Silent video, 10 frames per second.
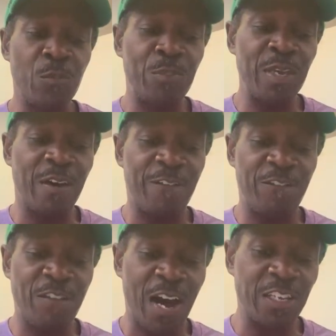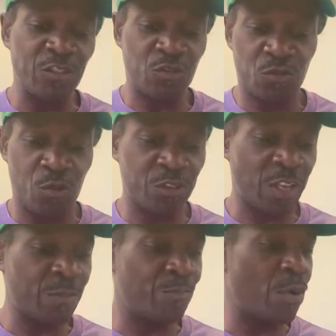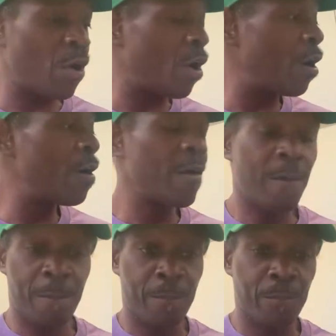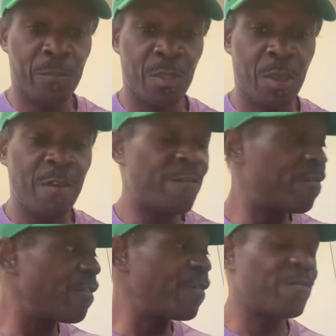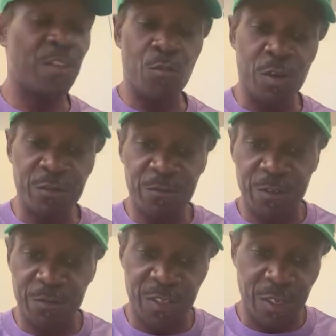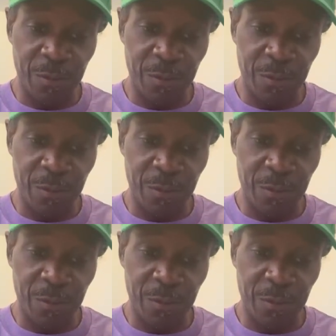be a fire source at bar 5150.